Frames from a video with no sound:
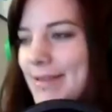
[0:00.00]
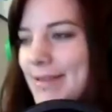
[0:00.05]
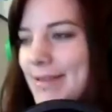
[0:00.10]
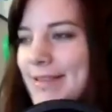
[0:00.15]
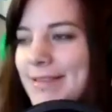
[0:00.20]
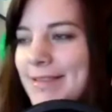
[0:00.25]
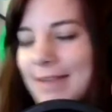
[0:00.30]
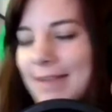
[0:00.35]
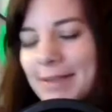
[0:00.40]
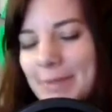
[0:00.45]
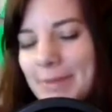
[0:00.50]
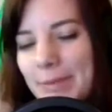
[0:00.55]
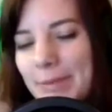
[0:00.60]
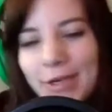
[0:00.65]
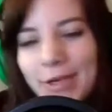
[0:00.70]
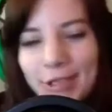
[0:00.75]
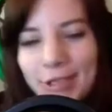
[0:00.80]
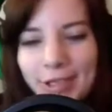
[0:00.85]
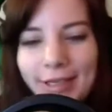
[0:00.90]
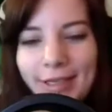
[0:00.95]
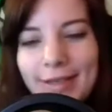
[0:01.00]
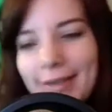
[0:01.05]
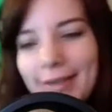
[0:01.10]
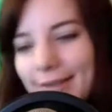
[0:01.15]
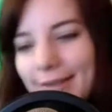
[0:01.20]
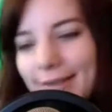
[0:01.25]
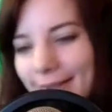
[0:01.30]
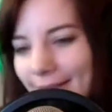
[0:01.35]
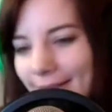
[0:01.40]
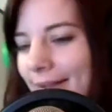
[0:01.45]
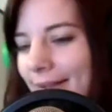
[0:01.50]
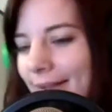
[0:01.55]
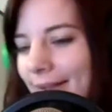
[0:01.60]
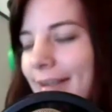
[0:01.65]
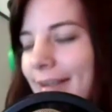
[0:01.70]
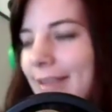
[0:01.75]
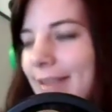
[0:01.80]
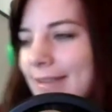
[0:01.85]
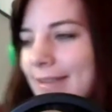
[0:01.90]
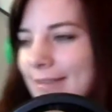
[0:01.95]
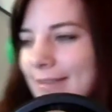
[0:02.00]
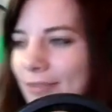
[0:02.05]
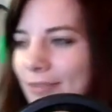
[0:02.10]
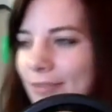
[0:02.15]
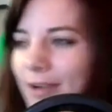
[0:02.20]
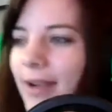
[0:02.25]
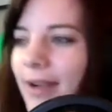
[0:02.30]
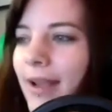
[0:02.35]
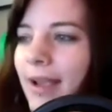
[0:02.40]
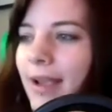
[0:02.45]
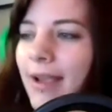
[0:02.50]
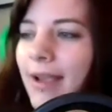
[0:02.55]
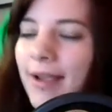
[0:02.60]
a celebration because it's Friday.